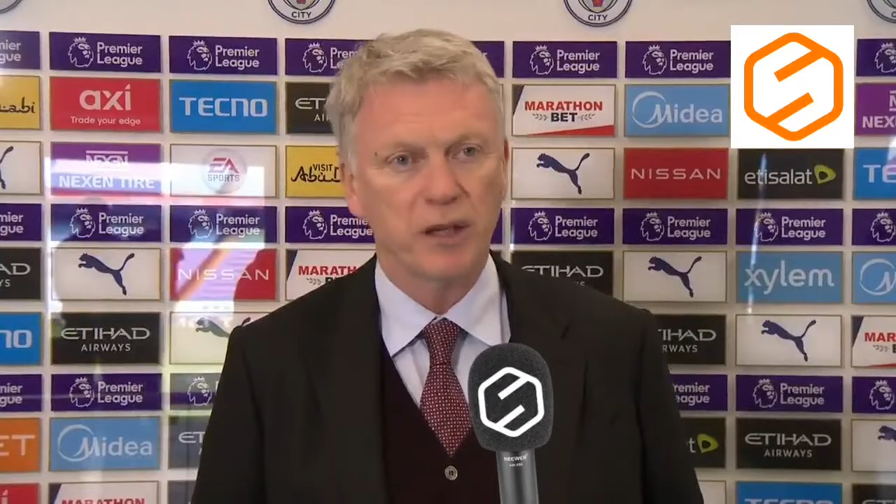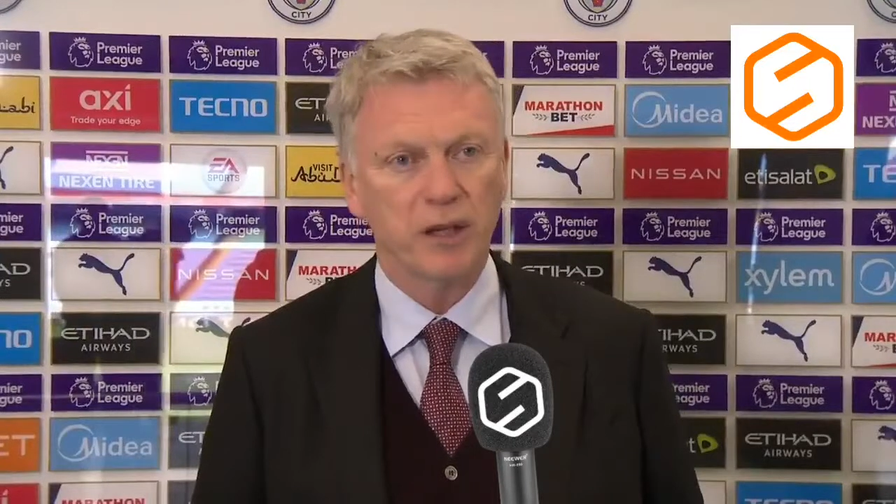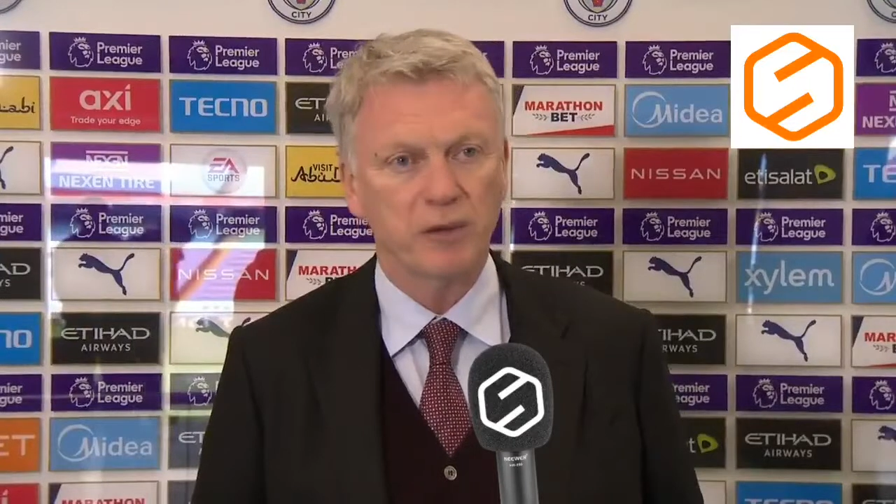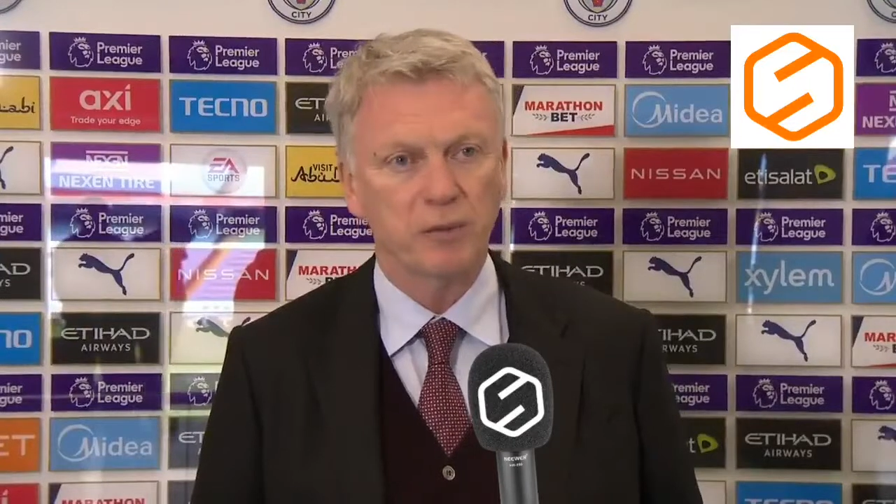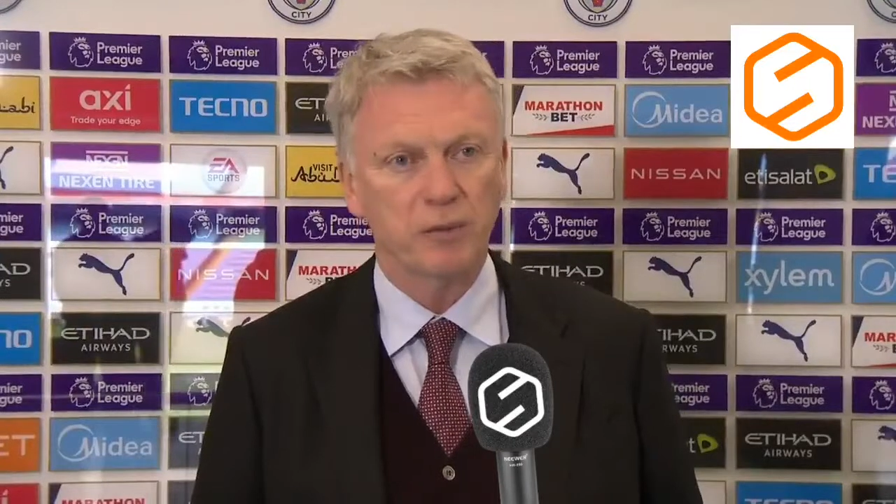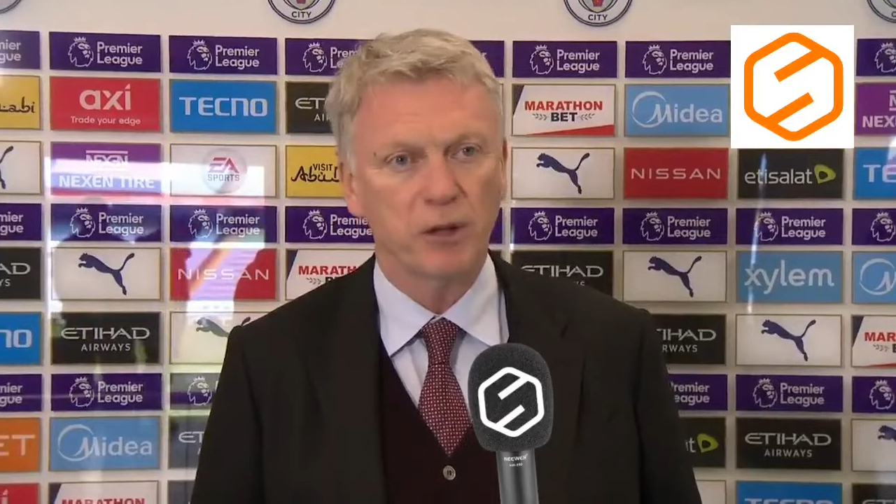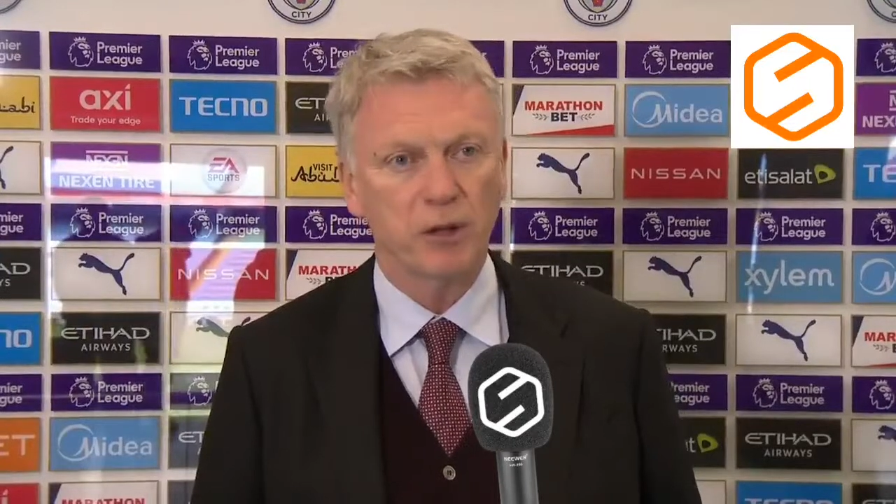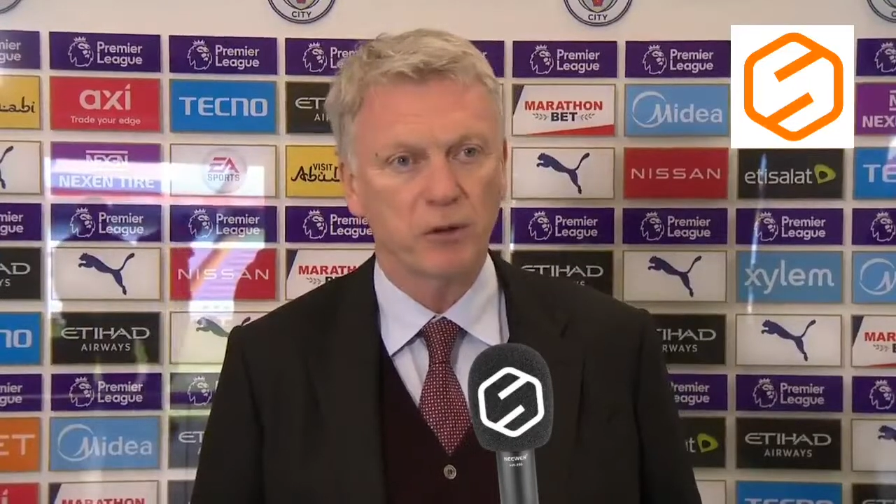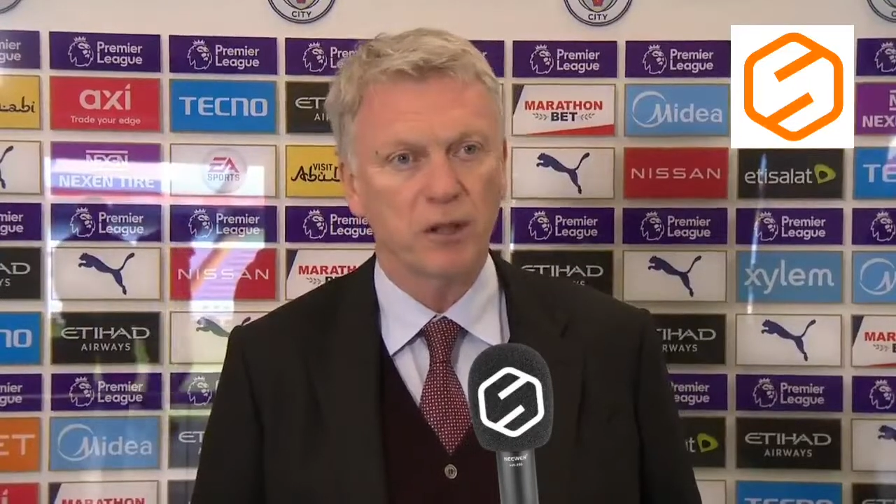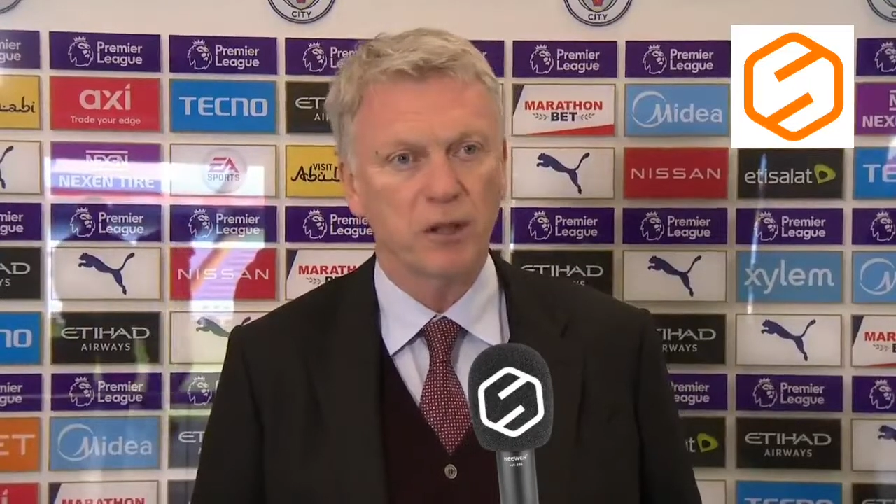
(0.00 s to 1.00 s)
have to play all
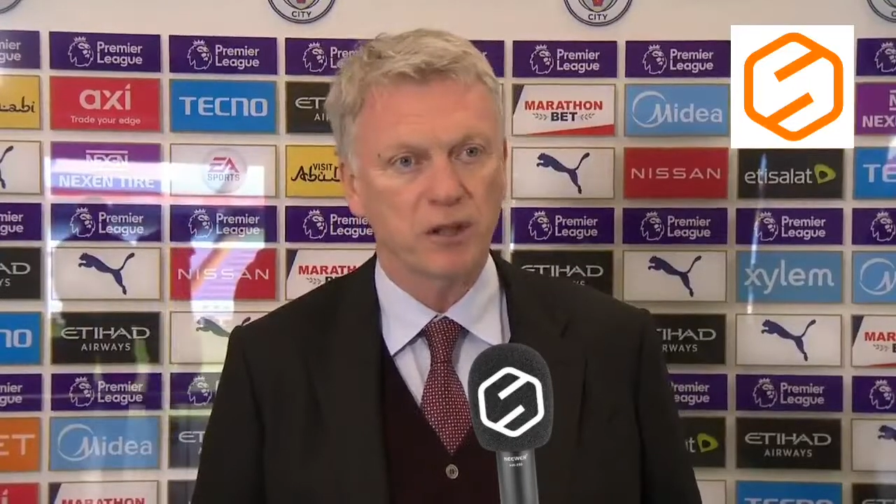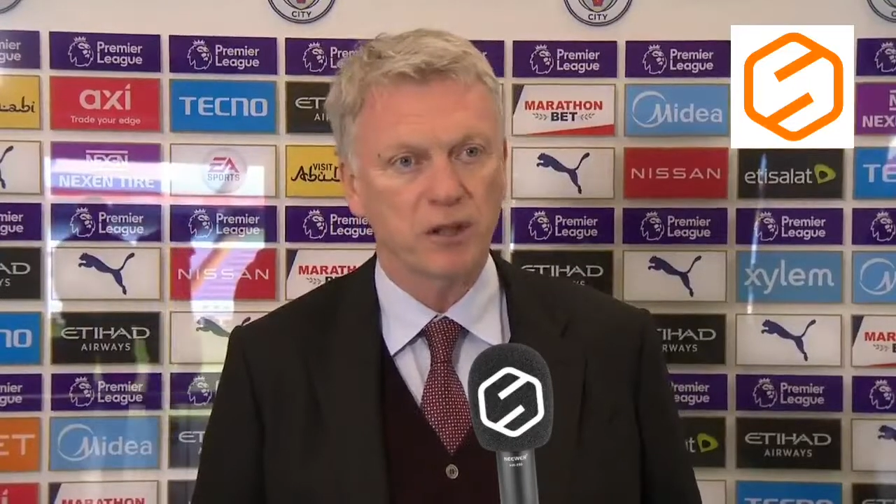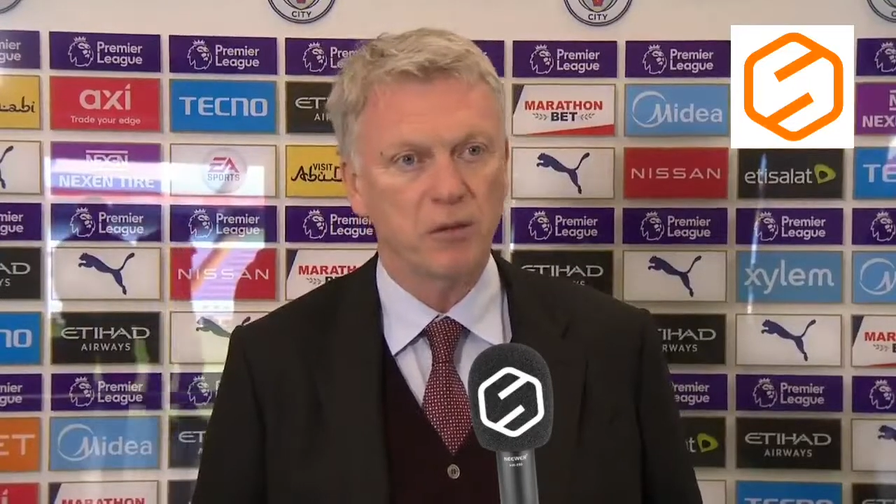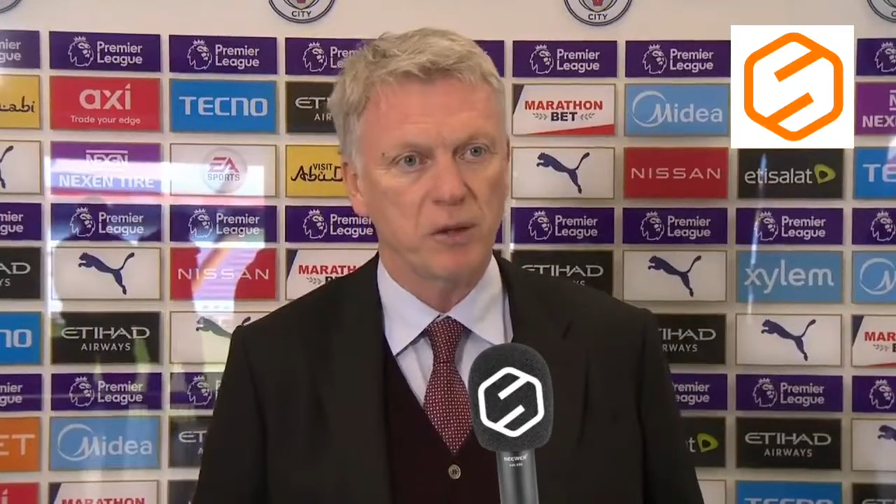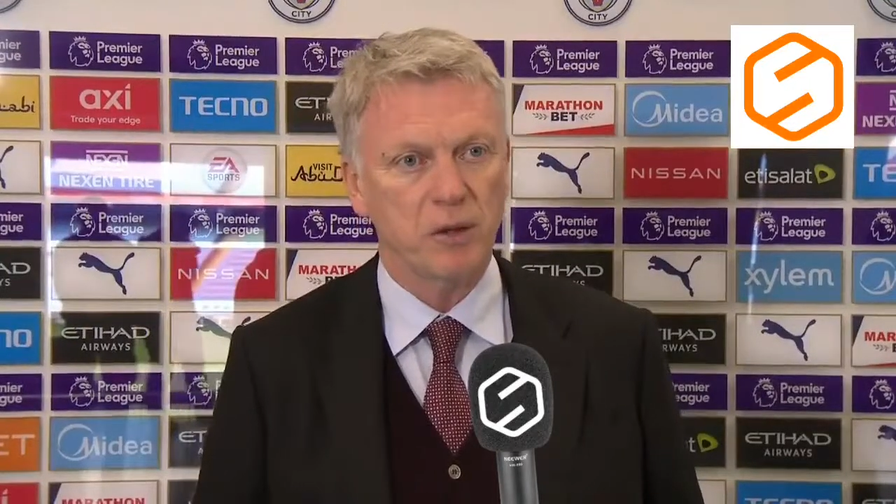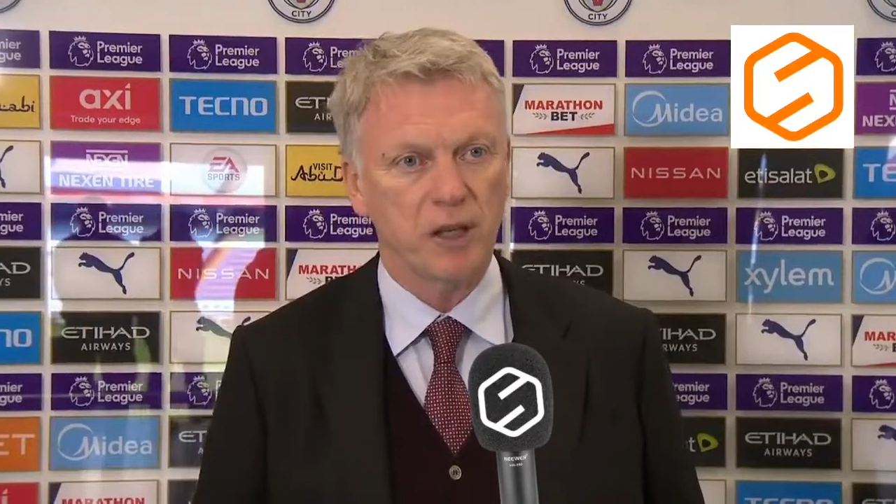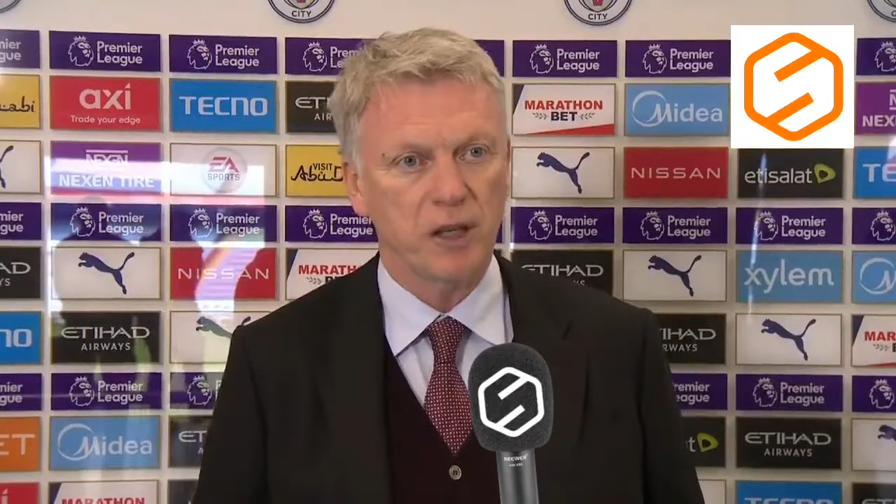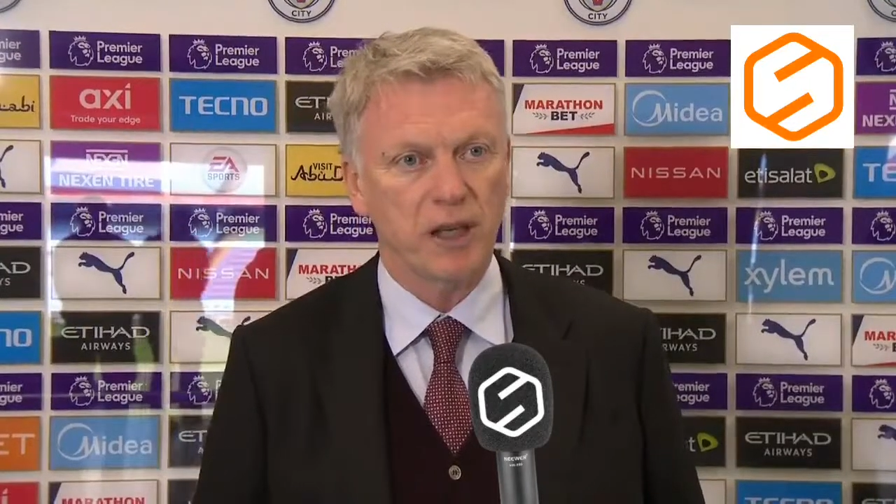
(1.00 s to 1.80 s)
those other teams that are in that